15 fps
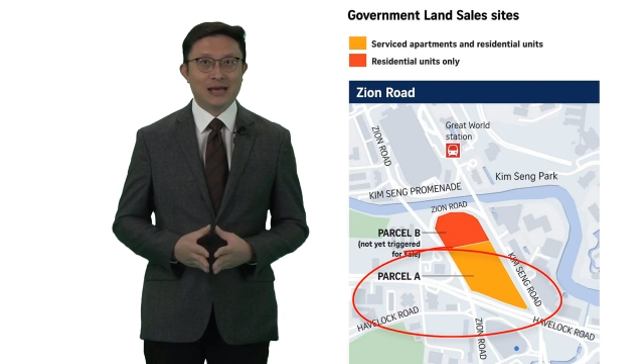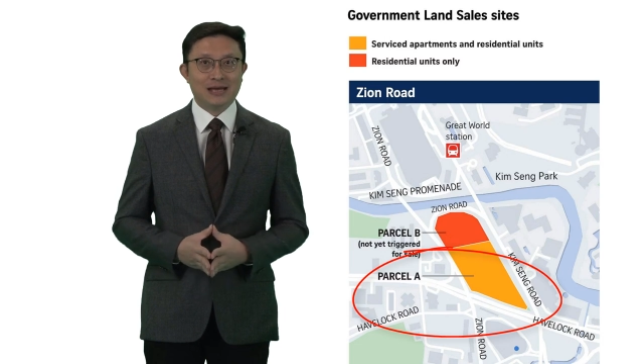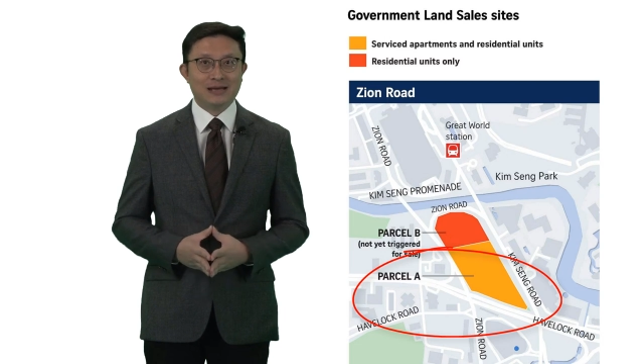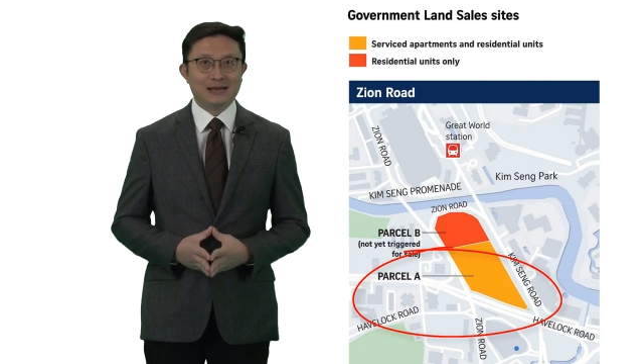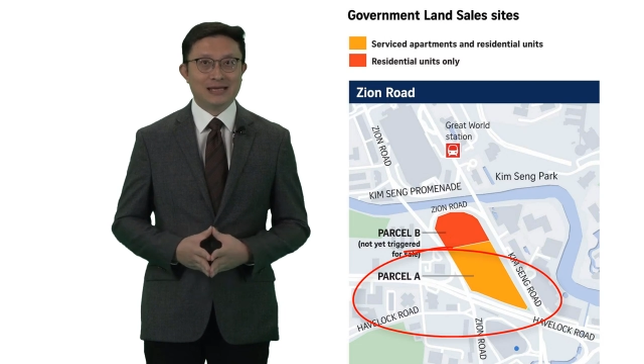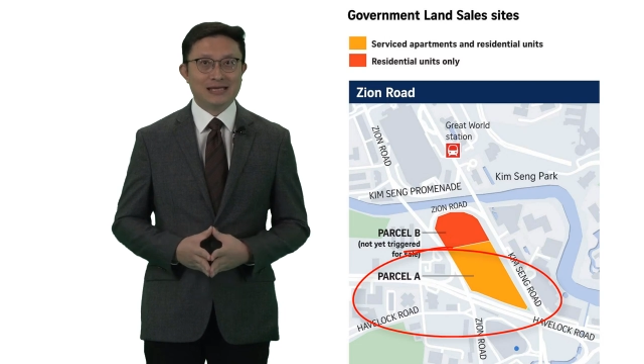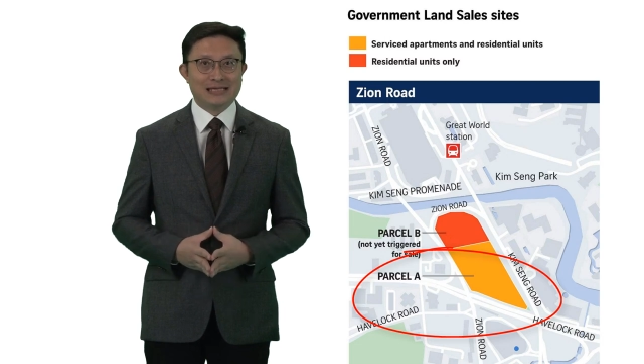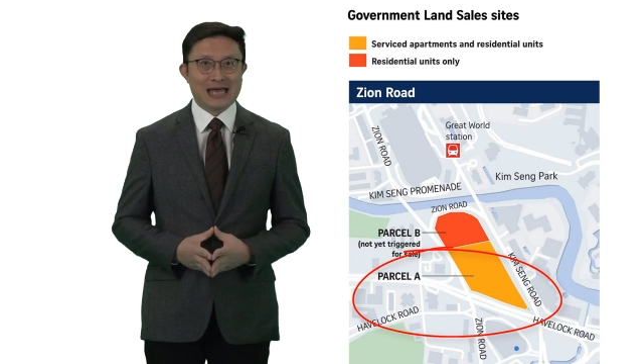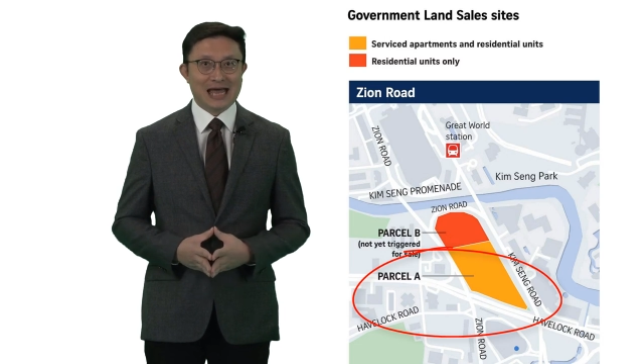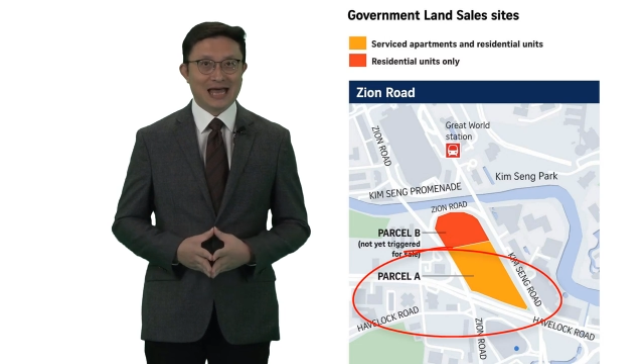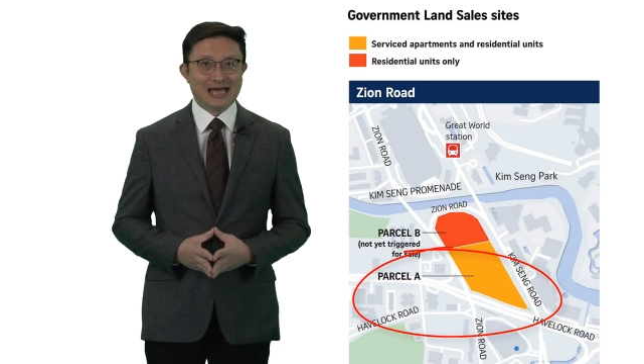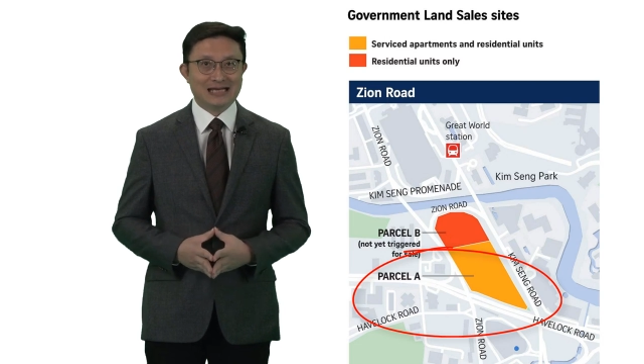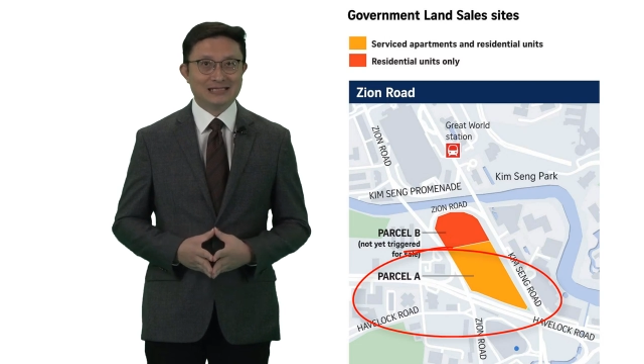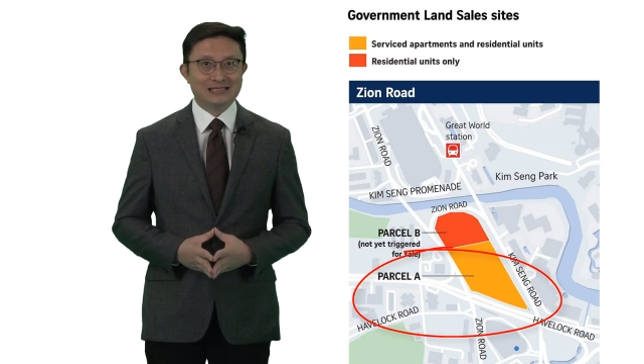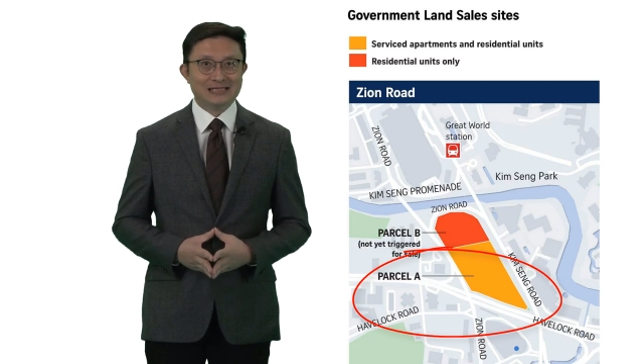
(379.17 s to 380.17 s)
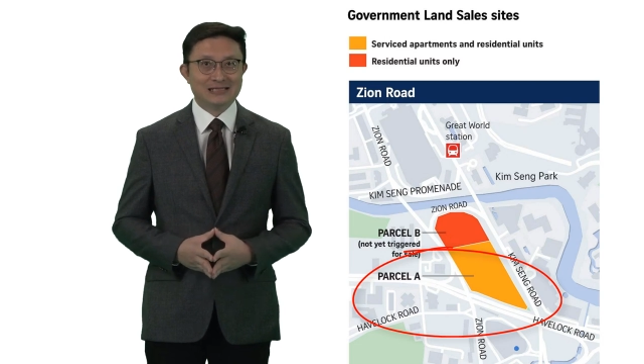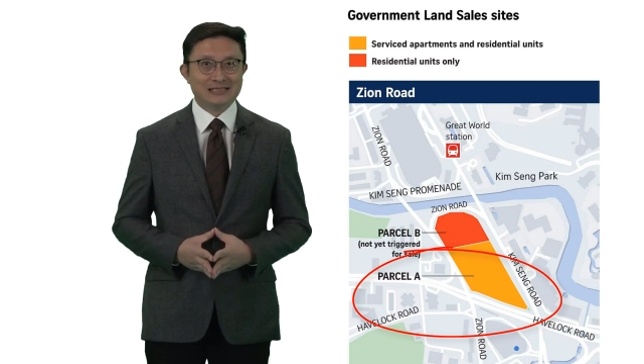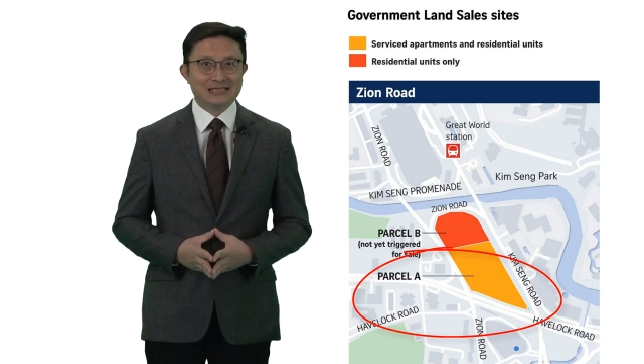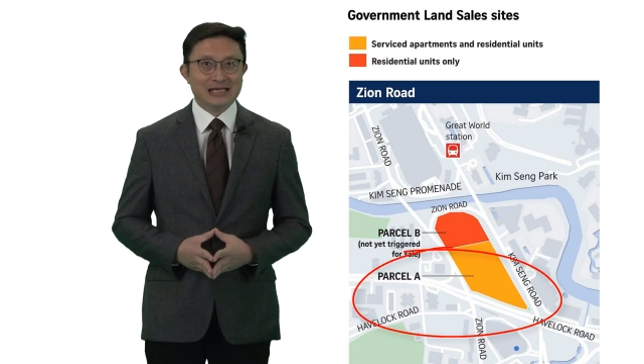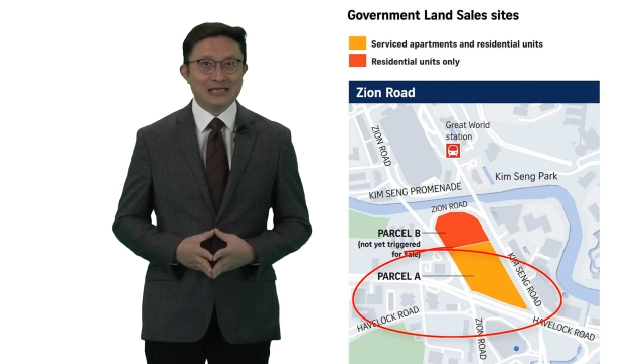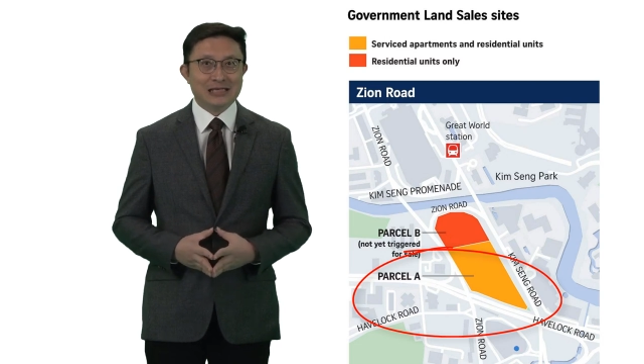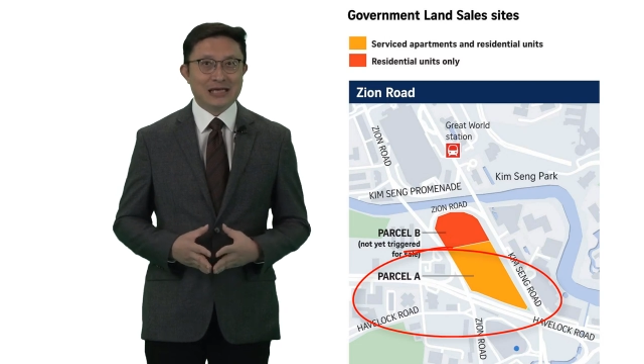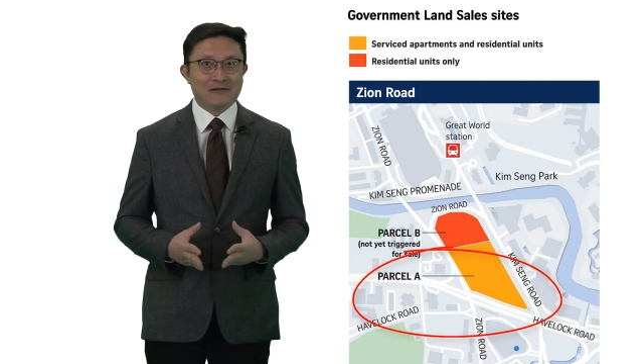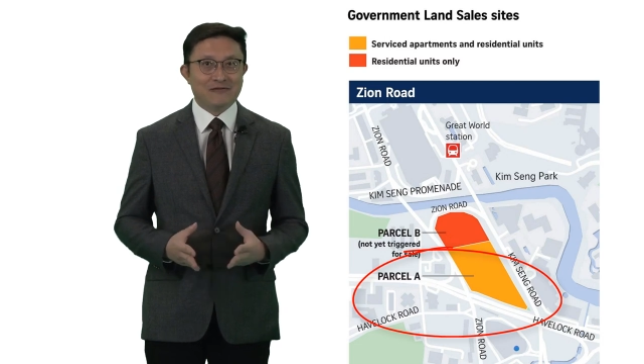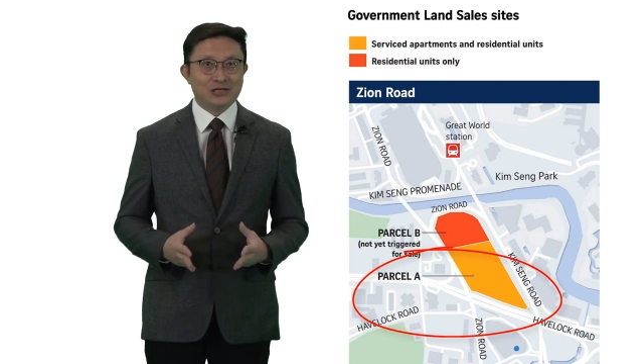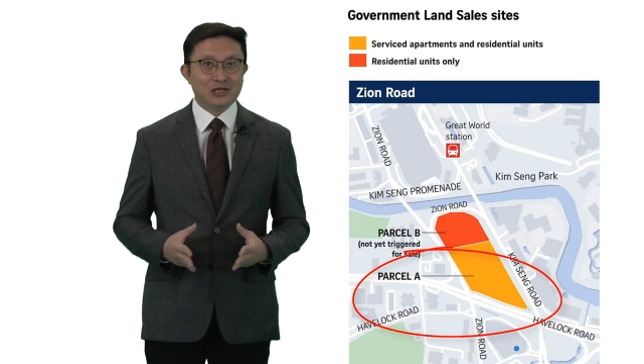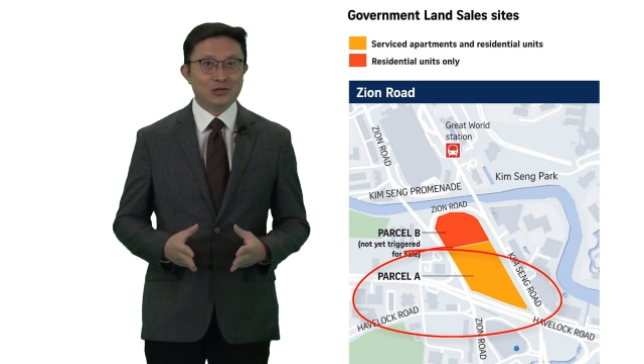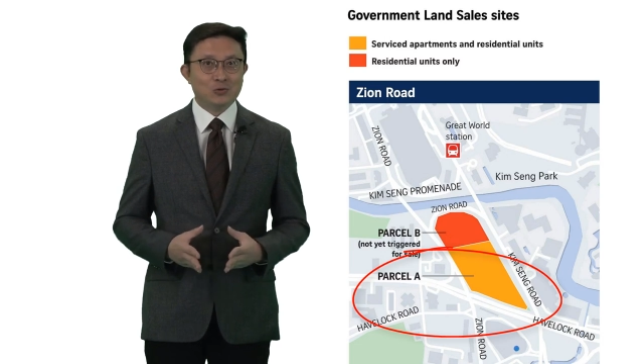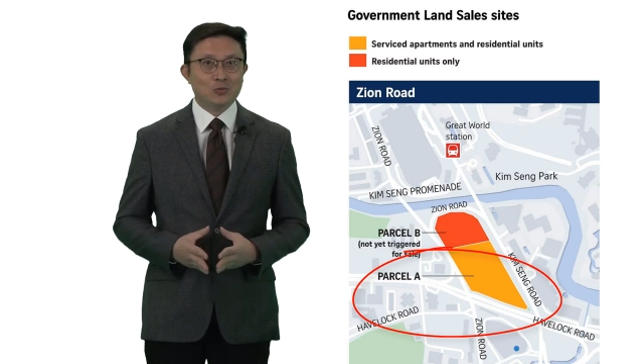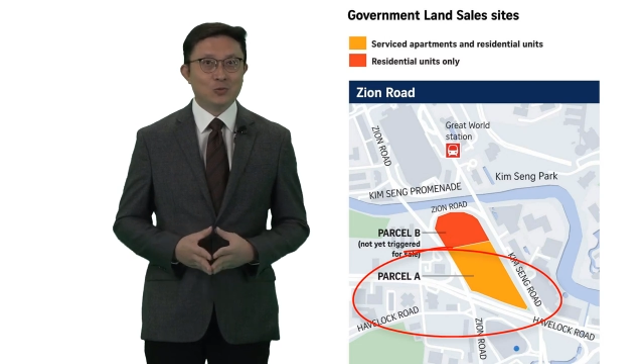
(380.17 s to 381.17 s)
This adds
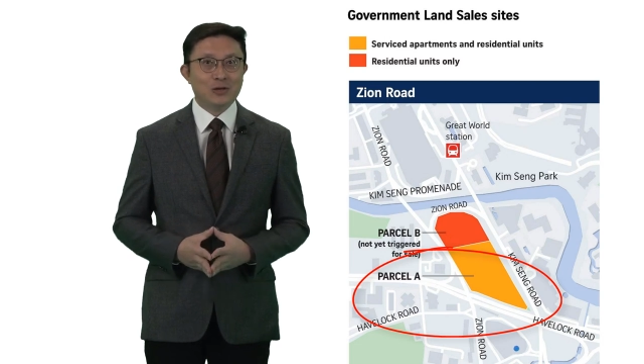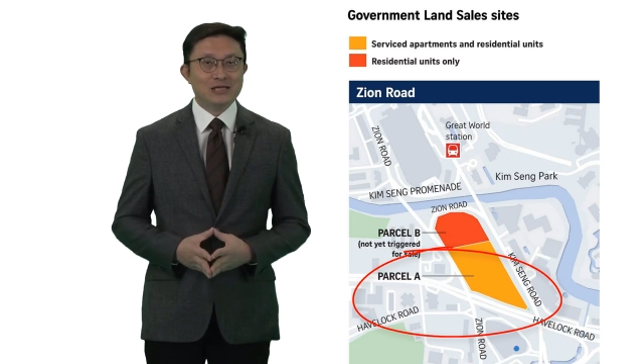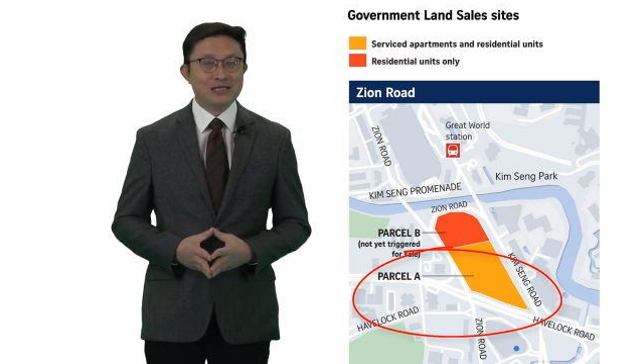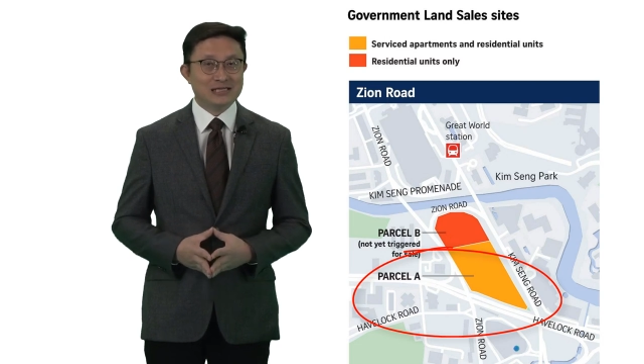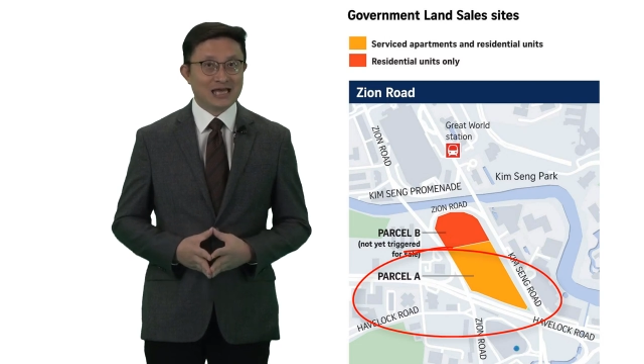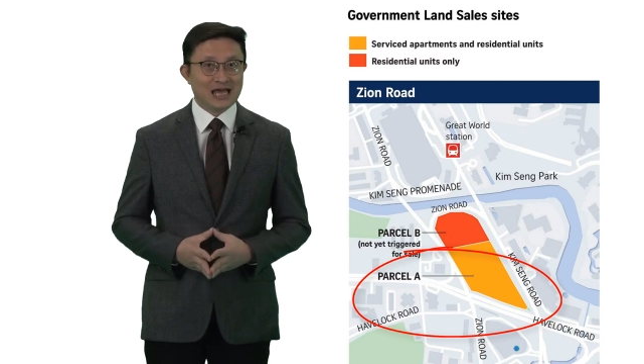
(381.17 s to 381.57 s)
significant risk